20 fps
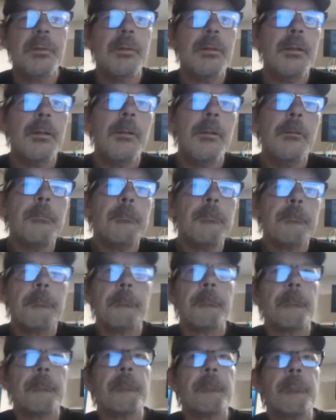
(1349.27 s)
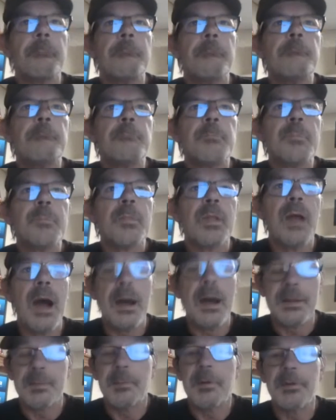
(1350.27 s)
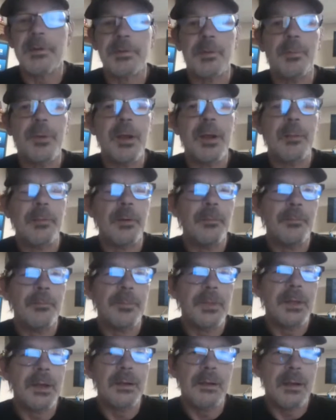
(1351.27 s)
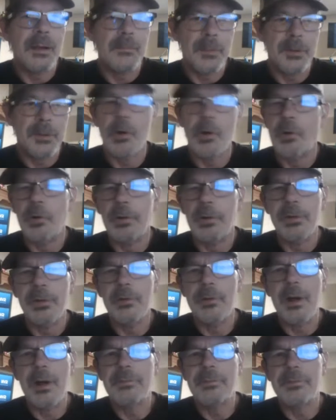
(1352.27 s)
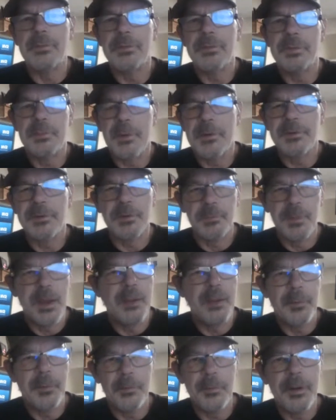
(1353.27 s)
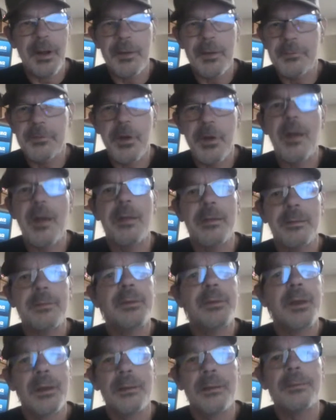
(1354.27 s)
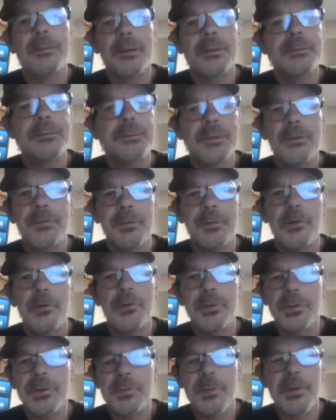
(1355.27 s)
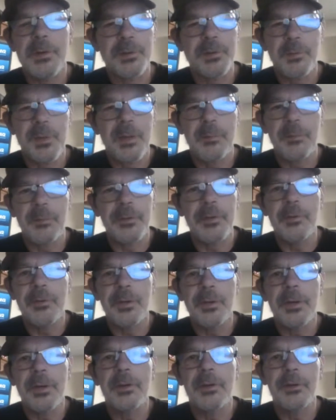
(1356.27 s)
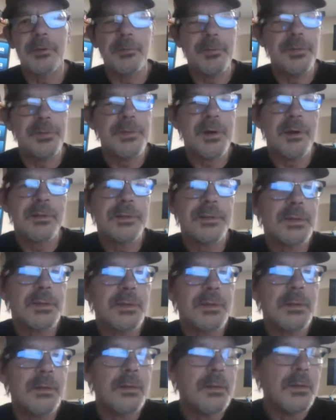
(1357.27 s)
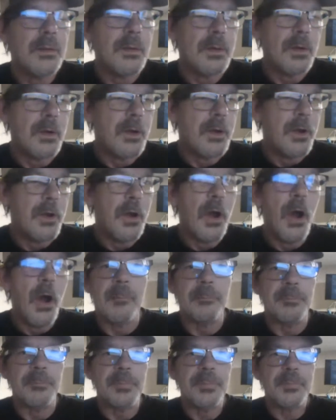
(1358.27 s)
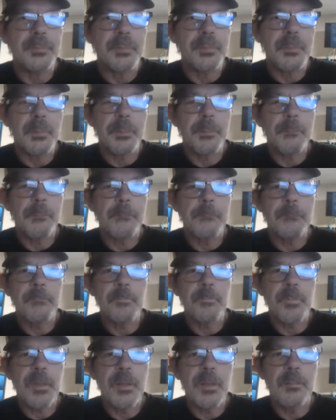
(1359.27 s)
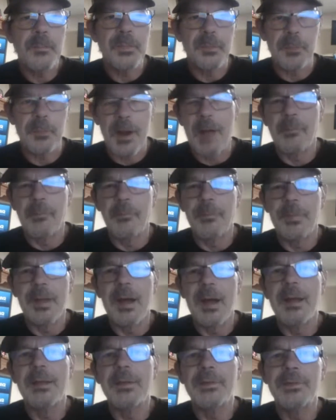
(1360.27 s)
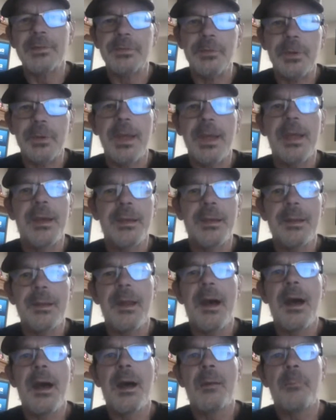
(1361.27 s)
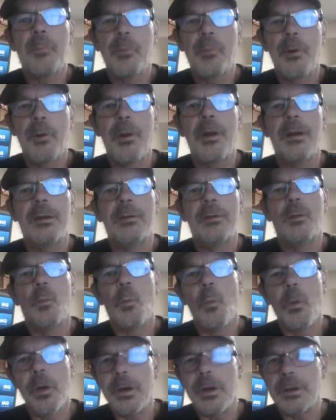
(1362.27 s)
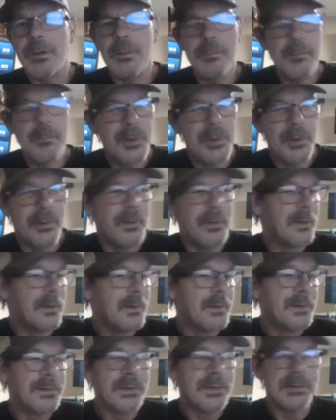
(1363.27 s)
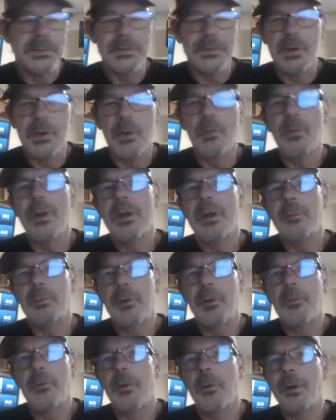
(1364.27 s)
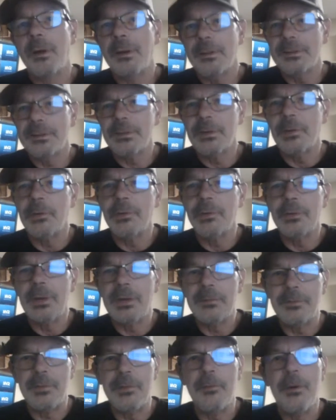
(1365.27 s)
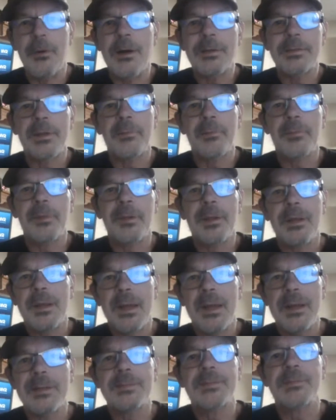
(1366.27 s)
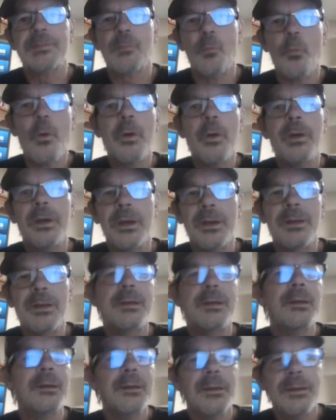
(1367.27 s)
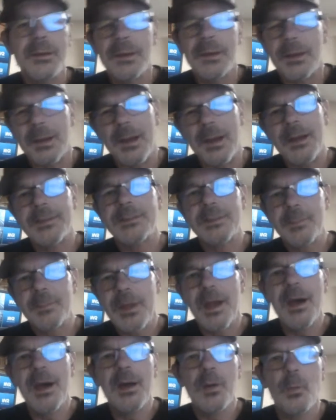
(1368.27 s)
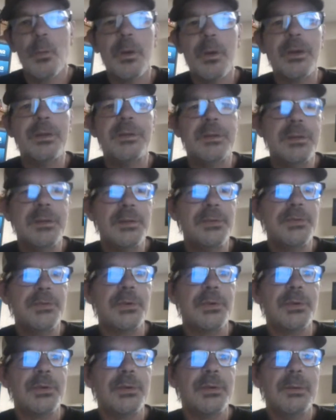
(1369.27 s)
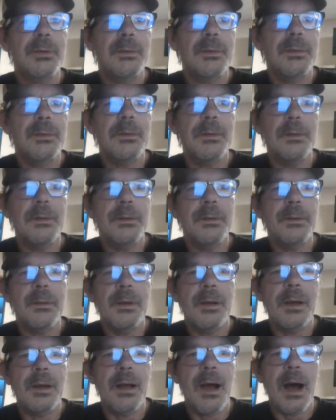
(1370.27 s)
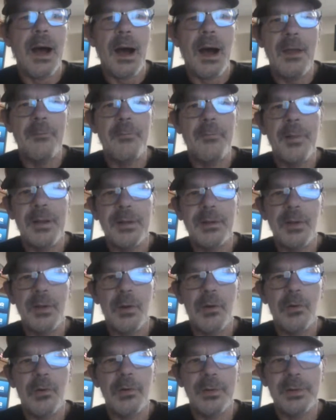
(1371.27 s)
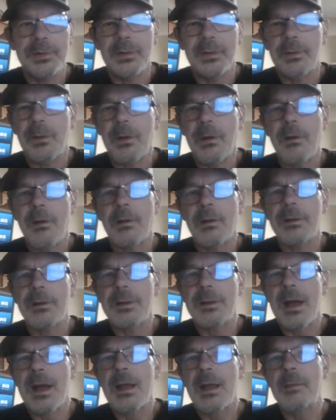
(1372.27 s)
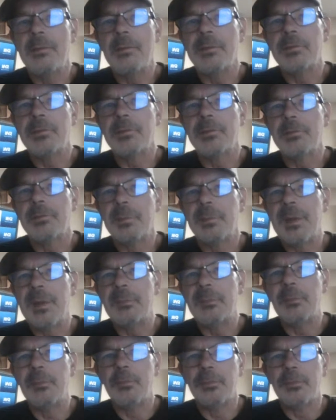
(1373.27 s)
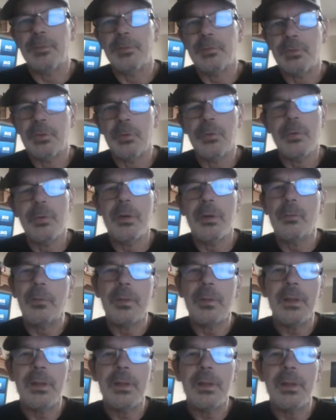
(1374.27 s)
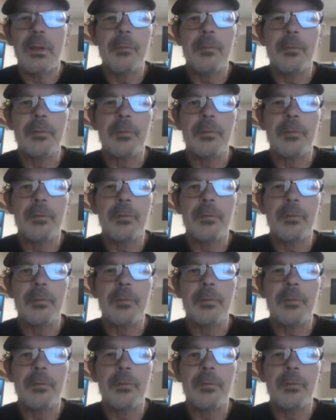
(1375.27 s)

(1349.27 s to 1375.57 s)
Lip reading: on special paper. I've been told you don't have to use special paper, but I've tried it, and yeah, if you don't use special paper, you don't get good results. But the problem with that is you cannot print white, period. There's no way to print white. So if you want something that has some white in it, it has to be on a white t-shirt. I've been told that there are times with people doing it where they were able to go in